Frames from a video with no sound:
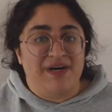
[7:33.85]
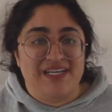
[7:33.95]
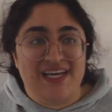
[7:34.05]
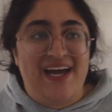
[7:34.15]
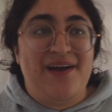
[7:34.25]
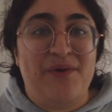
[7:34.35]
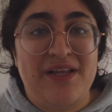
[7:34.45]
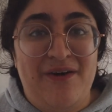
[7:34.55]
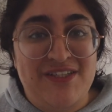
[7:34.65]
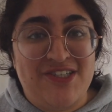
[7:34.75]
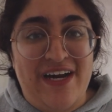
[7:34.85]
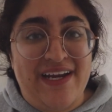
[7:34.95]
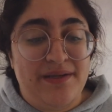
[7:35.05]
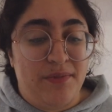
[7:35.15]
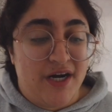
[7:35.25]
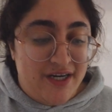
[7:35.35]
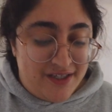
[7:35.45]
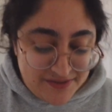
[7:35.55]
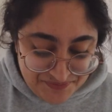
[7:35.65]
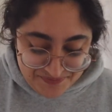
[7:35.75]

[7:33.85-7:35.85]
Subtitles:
but hey, we can always try again tomorrow.